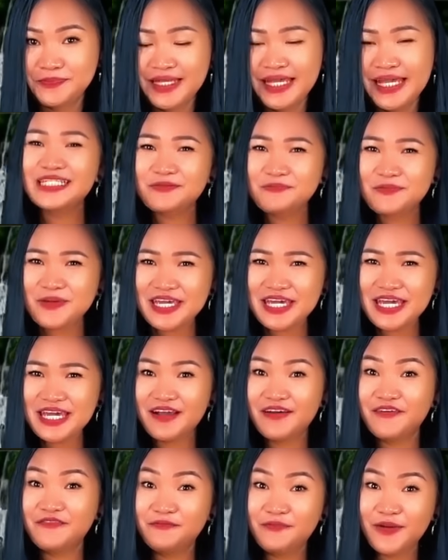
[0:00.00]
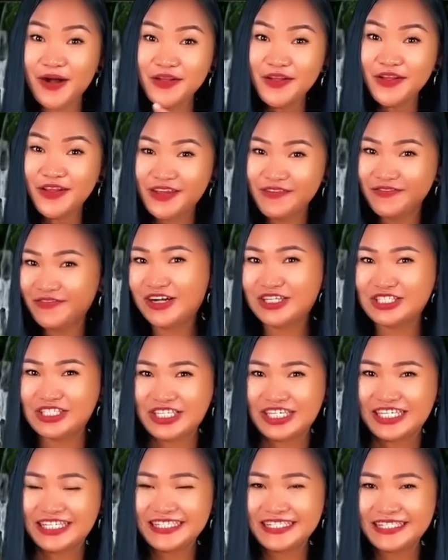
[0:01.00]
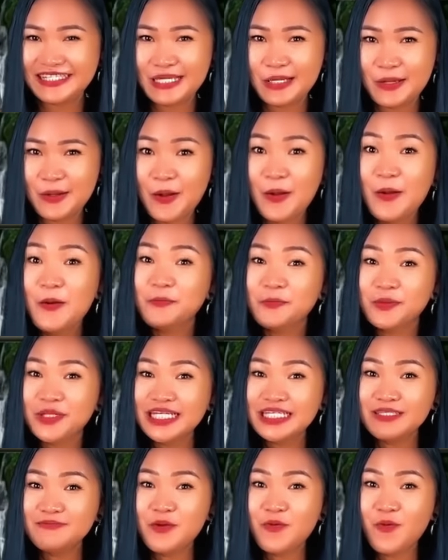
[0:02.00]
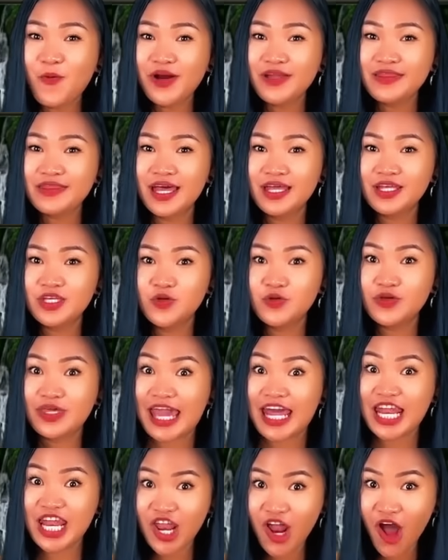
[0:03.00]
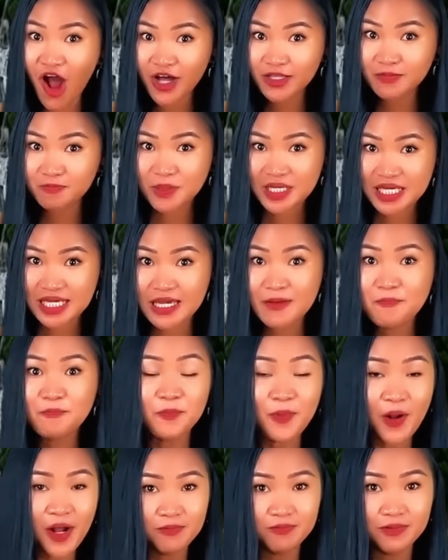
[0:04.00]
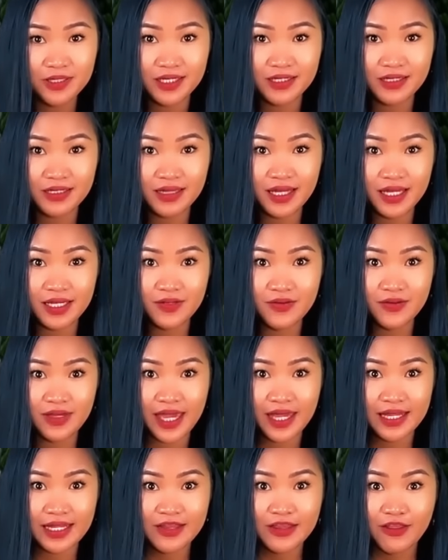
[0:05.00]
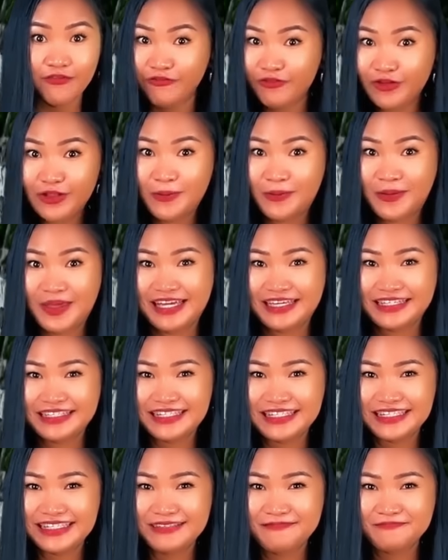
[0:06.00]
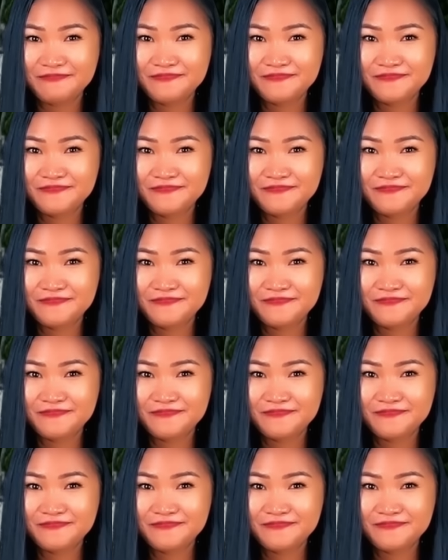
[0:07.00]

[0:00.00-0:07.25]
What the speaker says: Speaking of bodily functions, please be warned that you cannot pee in public like you can in the Philippines.